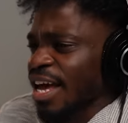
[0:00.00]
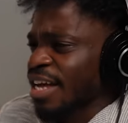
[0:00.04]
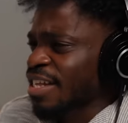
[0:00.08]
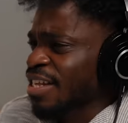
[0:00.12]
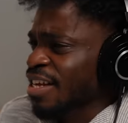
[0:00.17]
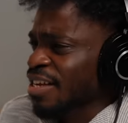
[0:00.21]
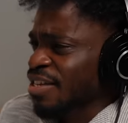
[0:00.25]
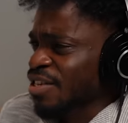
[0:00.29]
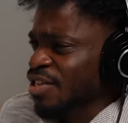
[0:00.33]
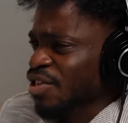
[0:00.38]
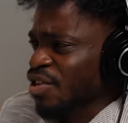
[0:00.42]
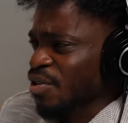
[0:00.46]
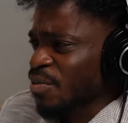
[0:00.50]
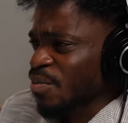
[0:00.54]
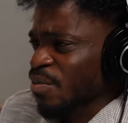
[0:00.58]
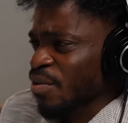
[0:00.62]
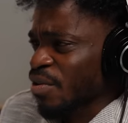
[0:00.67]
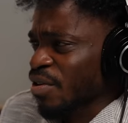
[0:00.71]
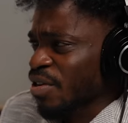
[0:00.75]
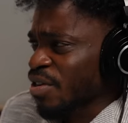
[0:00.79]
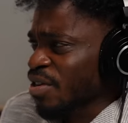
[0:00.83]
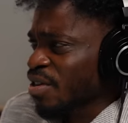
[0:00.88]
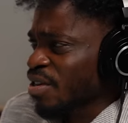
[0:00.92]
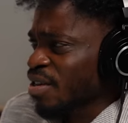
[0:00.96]
and then
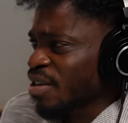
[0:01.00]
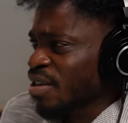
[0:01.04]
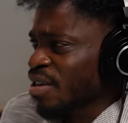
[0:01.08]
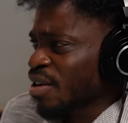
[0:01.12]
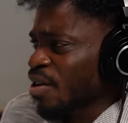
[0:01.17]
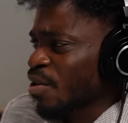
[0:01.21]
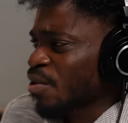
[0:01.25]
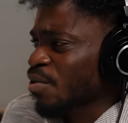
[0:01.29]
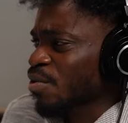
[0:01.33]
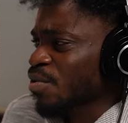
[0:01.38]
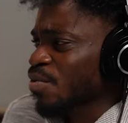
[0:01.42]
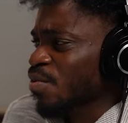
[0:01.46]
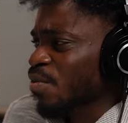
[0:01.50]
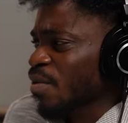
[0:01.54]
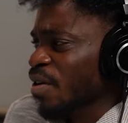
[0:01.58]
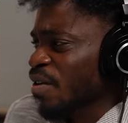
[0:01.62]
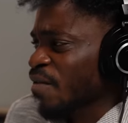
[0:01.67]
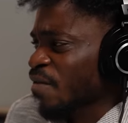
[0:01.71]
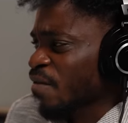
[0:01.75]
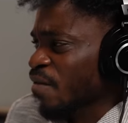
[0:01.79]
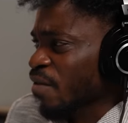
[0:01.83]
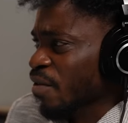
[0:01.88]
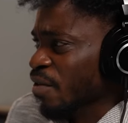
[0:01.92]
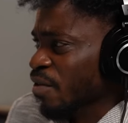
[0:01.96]
someone all the way
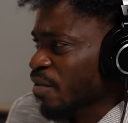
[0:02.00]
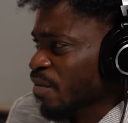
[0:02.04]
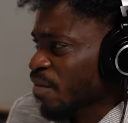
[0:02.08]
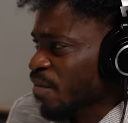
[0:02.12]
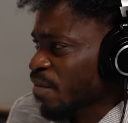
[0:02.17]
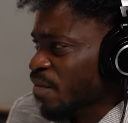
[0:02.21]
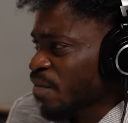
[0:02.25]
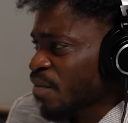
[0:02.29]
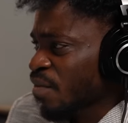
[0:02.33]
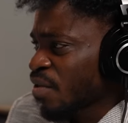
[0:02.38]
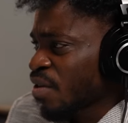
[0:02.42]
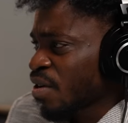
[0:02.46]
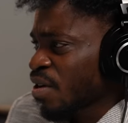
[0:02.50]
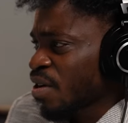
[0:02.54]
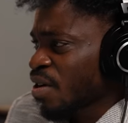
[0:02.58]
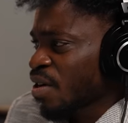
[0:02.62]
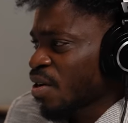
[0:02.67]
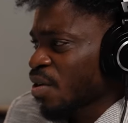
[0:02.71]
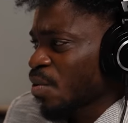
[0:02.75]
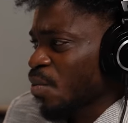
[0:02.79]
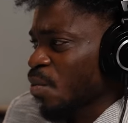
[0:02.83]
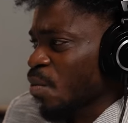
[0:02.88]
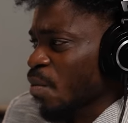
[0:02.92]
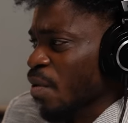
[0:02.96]
from
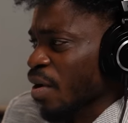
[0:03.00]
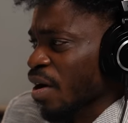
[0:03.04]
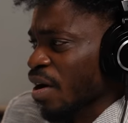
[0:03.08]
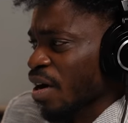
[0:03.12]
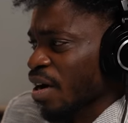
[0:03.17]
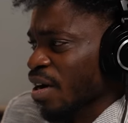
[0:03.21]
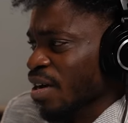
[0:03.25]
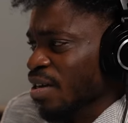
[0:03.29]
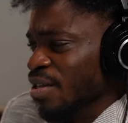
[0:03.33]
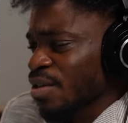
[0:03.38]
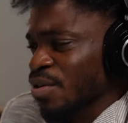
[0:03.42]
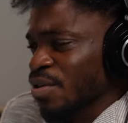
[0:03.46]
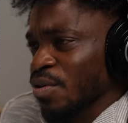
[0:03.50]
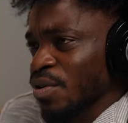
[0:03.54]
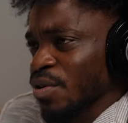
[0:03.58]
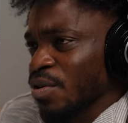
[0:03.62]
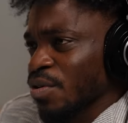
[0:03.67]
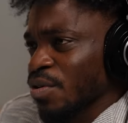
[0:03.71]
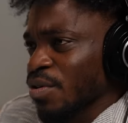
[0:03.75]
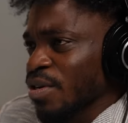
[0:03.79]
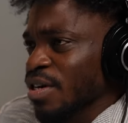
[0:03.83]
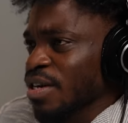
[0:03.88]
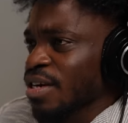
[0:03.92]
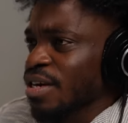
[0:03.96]
where, New
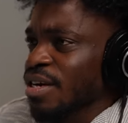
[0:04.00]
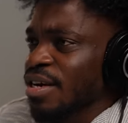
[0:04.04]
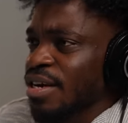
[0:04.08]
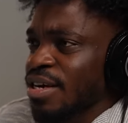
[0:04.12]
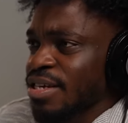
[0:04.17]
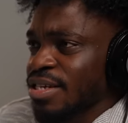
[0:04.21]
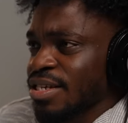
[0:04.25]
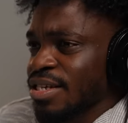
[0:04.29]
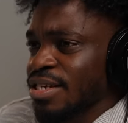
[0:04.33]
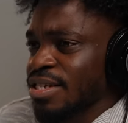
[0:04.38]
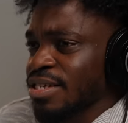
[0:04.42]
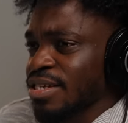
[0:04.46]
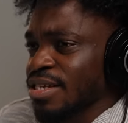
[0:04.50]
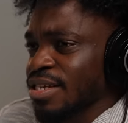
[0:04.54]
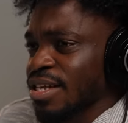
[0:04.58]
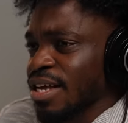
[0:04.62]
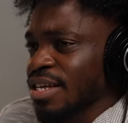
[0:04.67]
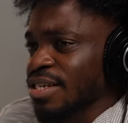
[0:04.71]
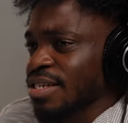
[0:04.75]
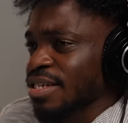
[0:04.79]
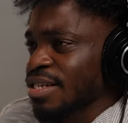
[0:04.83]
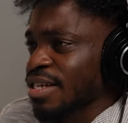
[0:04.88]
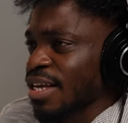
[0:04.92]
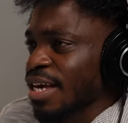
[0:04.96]
York, sees it
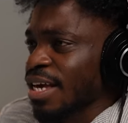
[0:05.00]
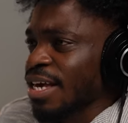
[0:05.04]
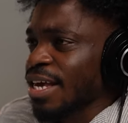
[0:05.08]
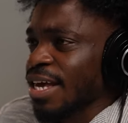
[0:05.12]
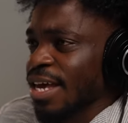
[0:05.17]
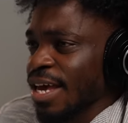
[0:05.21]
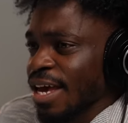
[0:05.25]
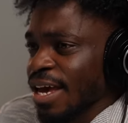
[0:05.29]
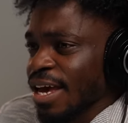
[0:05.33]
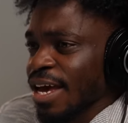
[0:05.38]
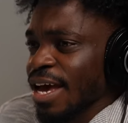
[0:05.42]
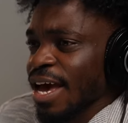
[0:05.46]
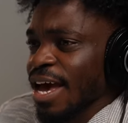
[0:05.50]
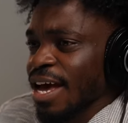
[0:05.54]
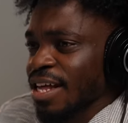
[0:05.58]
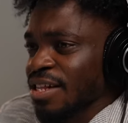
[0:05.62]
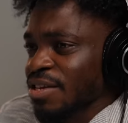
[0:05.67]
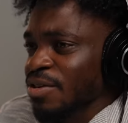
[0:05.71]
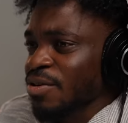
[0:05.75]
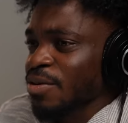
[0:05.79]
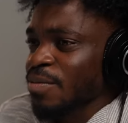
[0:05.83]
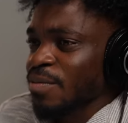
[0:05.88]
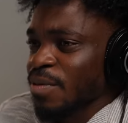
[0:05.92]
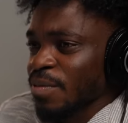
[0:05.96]
and is like, yeah, I had a
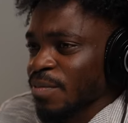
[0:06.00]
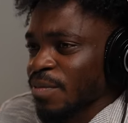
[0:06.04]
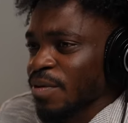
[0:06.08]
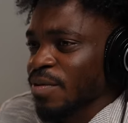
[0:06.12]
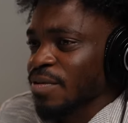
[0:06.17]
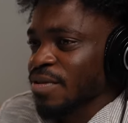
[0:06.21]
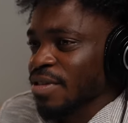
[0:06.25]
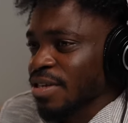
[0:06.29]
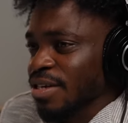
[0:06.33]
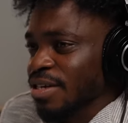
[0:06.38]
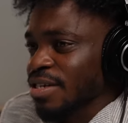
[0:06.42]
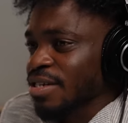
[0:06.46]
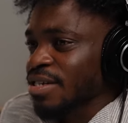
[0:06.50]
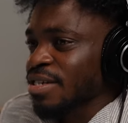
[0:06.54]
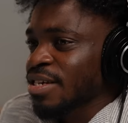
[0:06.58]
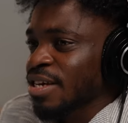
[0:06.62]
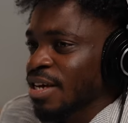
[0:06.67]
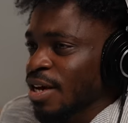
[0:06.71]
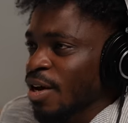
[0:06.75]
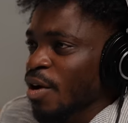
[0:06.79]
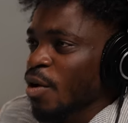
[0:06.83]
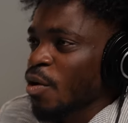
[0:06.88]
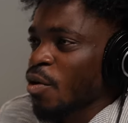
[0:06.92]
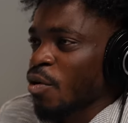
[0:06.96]
dream about this,
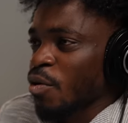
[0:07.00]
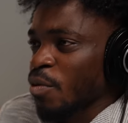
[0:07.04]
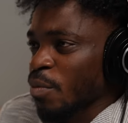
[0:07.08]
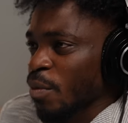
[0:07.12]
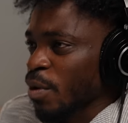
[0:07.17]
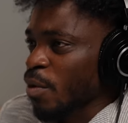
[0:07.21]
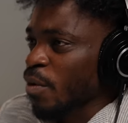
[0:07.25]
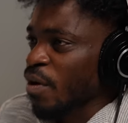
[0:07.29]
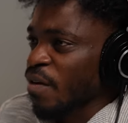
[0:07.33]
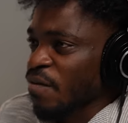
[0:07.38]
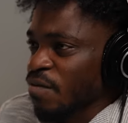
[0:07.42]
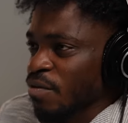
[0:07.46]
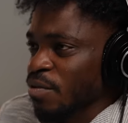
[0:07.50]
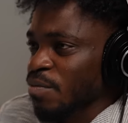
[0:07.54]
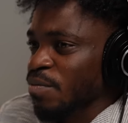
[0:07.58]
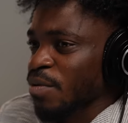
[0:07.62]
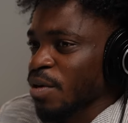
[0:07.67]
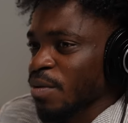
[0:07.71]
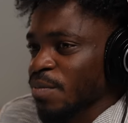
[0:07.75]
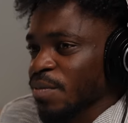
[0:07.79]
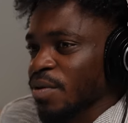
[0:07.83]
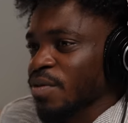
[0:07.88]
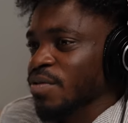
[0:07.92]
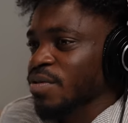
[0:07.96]
or my wife told me
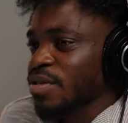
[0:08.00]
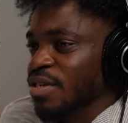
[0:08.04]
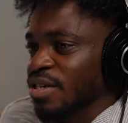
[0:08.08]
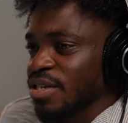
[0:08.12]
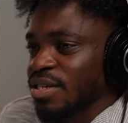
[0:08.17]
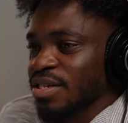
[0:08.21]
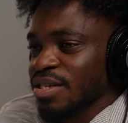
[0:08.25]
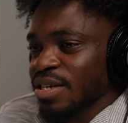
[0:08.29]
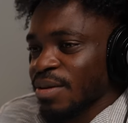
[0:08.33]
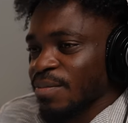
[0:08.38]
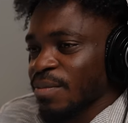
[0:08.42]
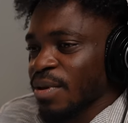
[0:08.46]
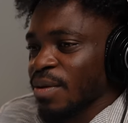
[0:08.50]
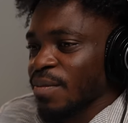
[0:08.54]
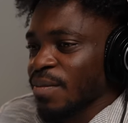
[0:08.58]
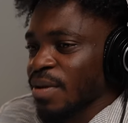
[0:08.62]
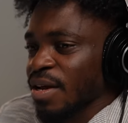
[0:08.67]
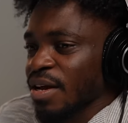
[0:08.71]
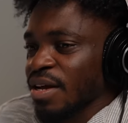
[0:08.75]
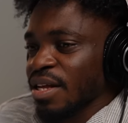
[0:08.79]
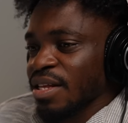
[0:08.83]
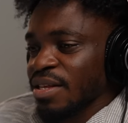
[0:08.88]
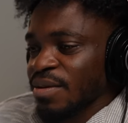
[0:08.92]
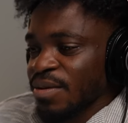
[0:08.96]
about this, and blah
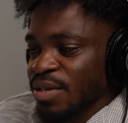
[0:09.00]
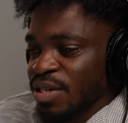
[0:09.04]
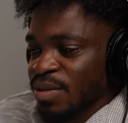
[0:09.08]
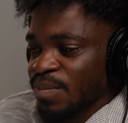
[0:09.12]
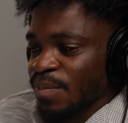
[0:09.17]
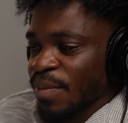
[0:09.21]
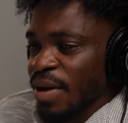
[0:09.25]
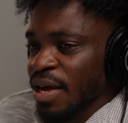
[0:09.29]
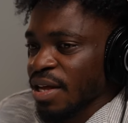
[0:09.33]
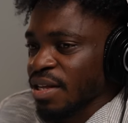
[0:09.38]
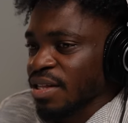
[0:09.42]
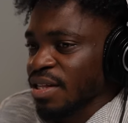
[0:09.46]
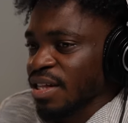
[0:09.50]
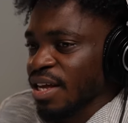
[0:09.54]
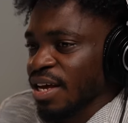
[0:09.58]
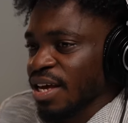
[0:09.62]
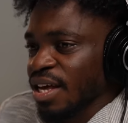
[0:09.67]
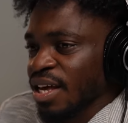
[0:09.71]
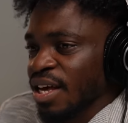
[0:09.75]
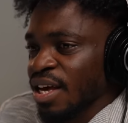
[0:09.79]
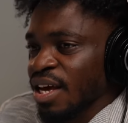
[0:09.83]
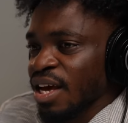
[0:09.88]
blah, and spend like